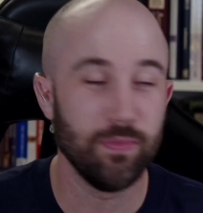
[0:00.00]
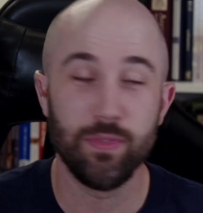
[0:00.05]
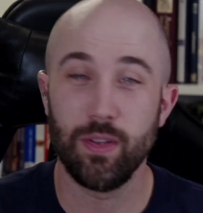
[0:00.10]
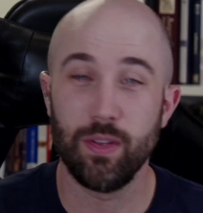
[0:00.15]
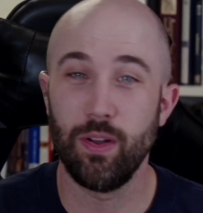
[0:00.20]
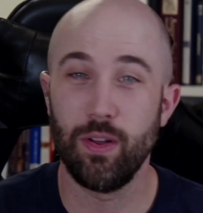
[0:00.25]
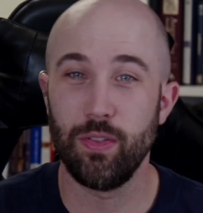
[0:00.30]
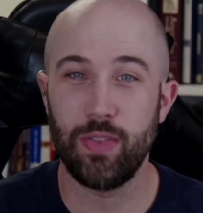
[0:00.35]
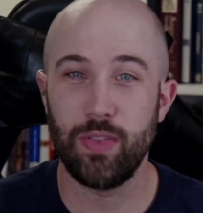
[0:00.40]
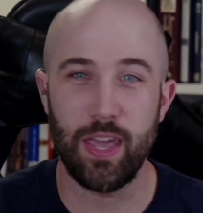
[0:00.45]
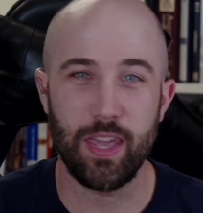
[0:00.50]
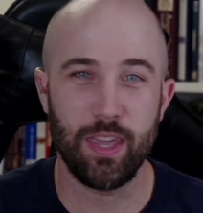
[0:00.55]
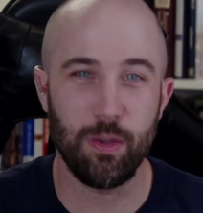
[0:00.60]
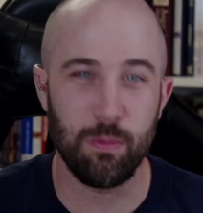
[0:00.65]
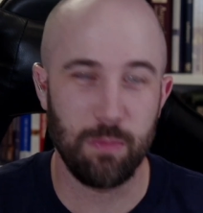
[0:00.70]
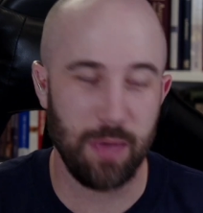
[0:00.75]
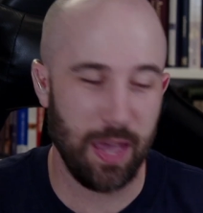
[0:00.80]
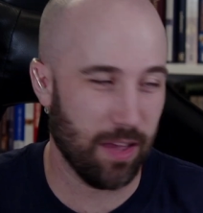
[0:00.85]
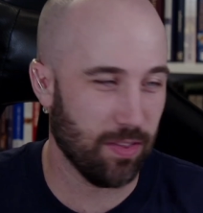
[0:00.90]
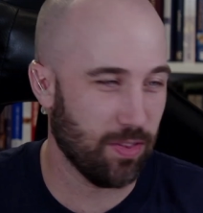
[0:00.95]
Well, thank
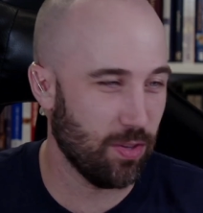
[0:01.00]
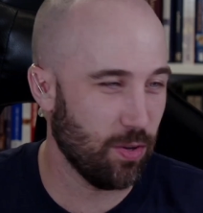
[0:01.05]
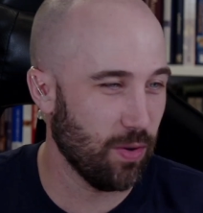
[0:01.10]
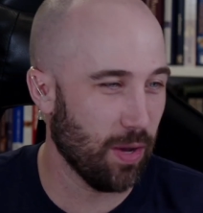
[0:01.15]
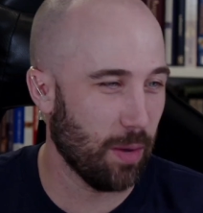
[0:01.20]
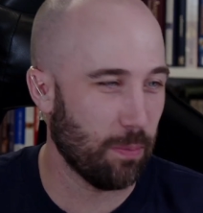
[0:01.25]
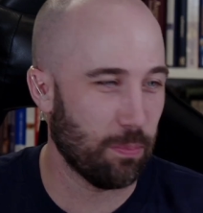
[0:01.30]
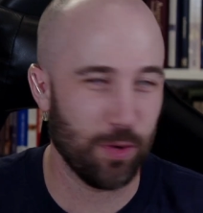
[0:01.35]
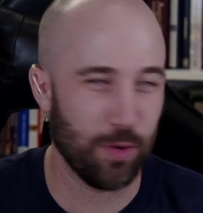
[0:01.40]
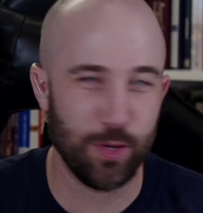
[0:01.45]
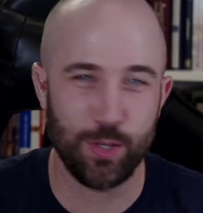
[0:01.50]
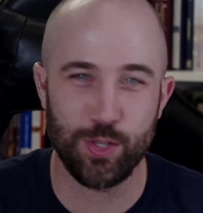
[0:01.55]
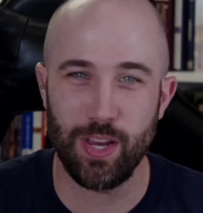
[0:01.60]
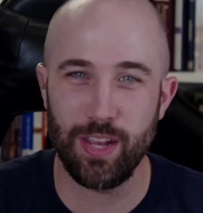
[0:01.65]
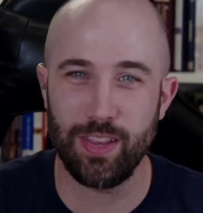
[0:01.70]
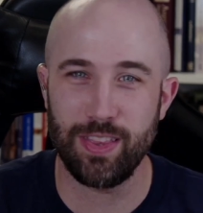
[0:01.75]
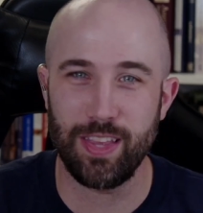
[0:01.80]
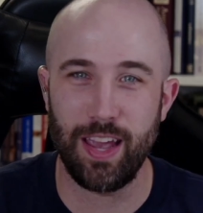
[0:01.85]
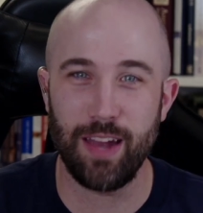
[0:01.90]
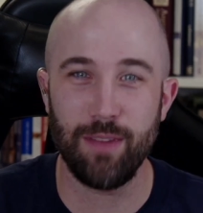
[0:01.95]
you, Matthew. I
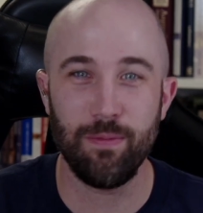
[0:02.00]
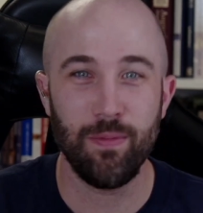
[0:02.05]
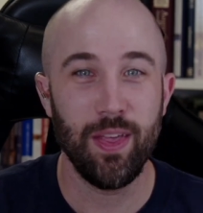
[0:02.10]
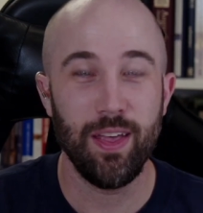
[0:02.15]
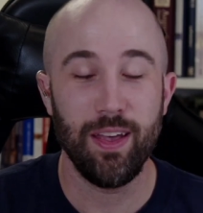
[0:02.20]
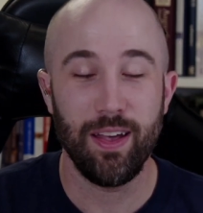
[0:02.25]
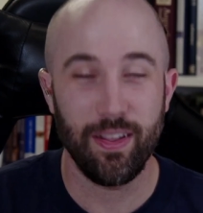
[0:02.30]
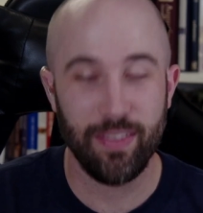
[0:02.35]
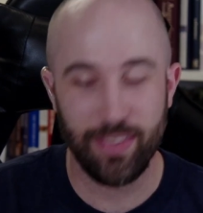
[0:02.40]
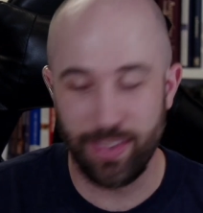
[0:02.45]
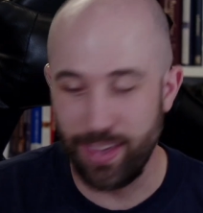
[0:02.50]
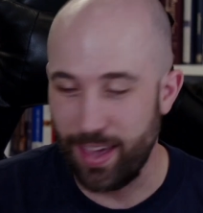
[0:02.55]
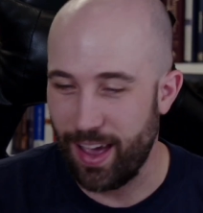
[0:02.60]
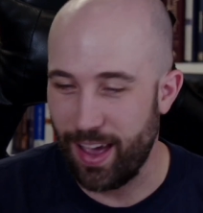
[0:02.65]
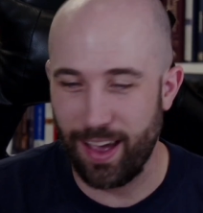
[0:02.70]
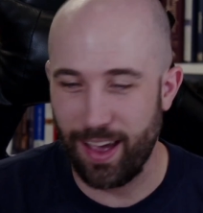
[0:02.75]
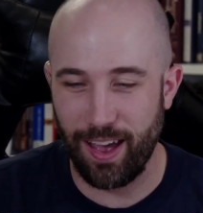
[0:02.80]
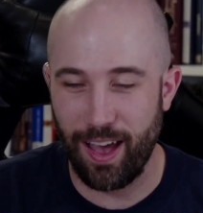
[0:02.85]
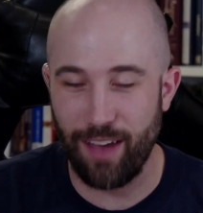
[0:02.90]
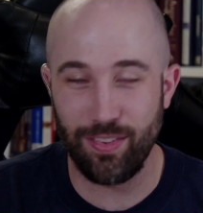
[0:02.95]
appreciate that.
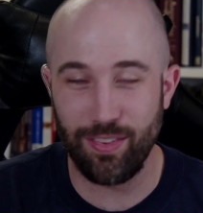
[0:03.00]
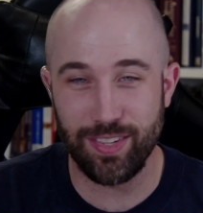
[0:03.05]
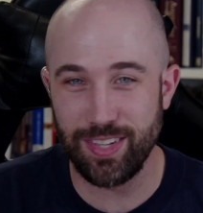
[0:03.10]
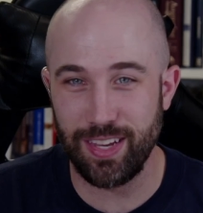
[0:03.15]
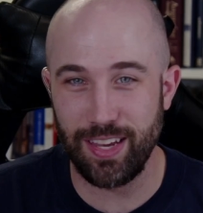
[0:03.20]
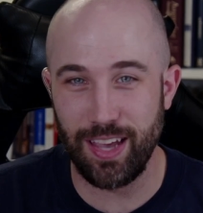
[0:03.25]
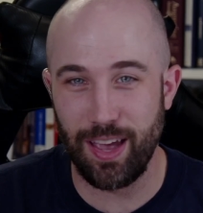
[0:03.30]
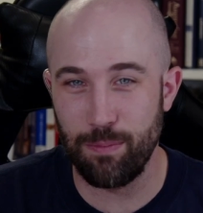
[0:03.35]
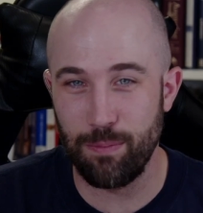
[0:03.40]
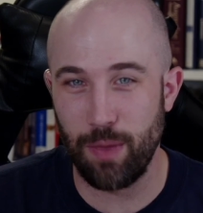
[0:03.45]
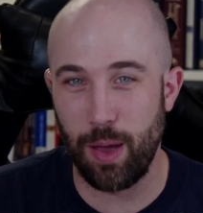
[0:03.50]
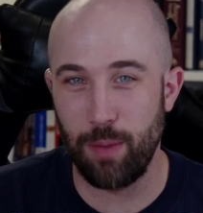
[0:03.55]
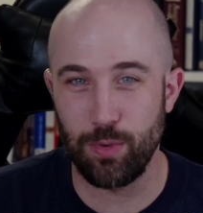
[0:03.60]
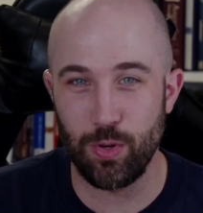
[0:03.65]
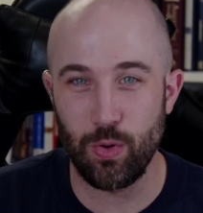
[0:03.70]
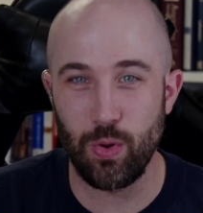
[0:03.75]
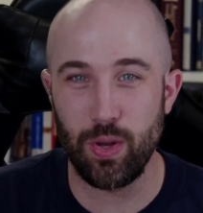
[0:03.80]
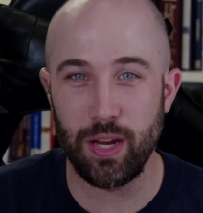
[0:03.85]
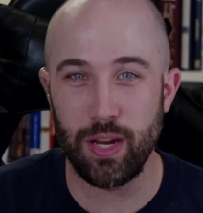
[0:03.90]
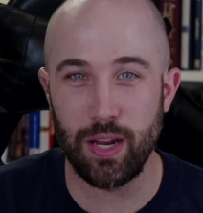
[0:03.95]
yeah, obviously I'm
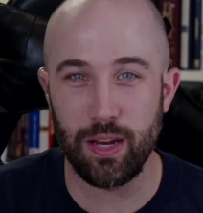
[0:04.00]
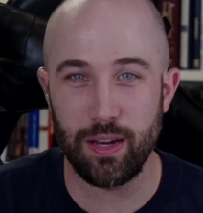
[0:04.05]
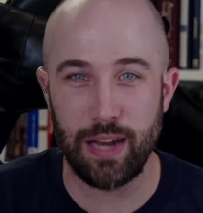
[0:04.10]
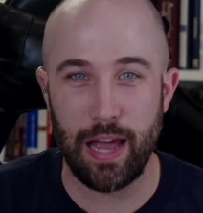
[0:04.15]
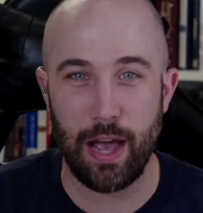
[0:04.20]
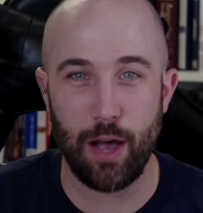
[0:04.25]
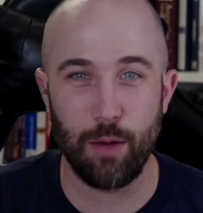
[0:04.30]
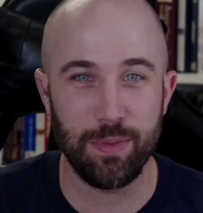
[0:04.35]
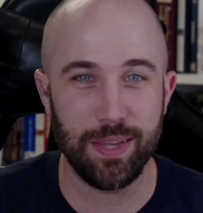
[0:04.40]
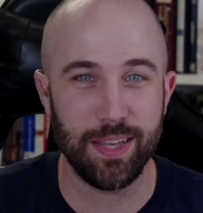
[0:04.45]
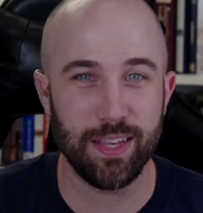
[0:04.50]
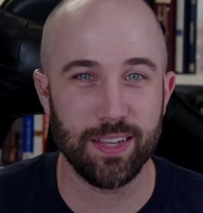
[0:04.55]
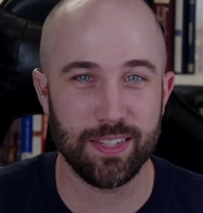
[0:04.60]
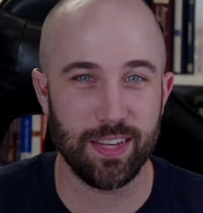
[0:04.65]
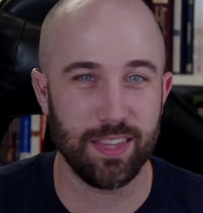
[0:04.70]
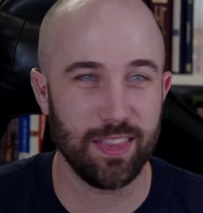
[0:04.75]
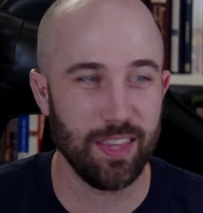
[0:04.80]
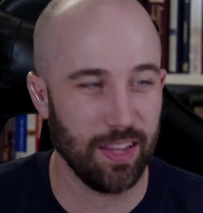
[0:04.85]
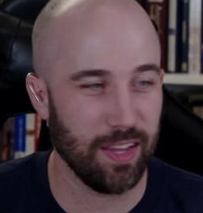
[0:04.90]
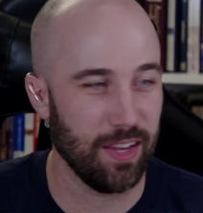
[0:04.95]
doing it now because
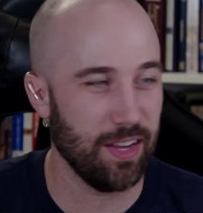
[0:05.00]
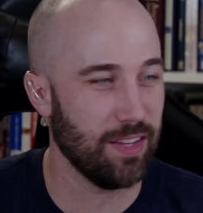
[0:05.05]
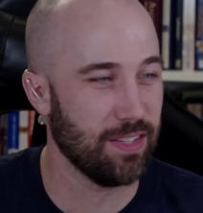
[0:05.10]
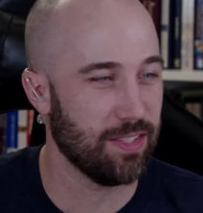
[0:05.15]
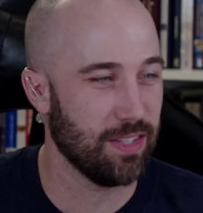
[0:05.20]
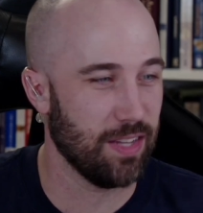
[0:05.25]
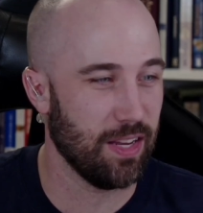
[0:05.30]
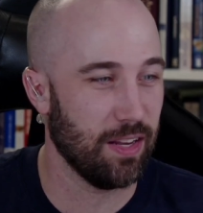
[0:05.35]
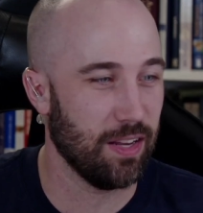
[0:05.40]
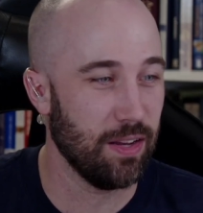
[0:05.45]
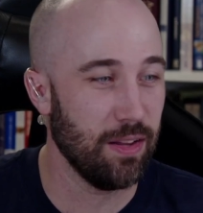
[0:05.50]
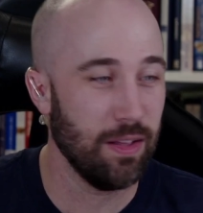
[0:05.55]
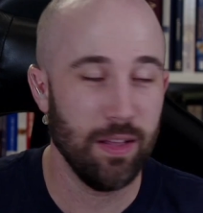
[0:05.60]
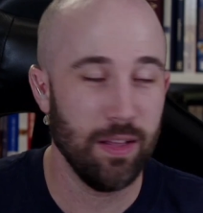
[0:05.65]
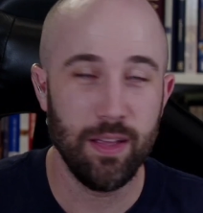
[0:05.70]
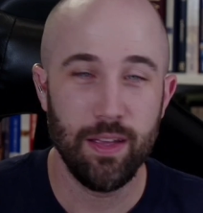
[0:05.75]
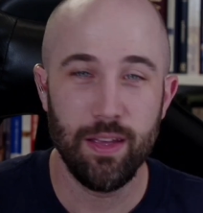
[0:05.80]
I think it is needed.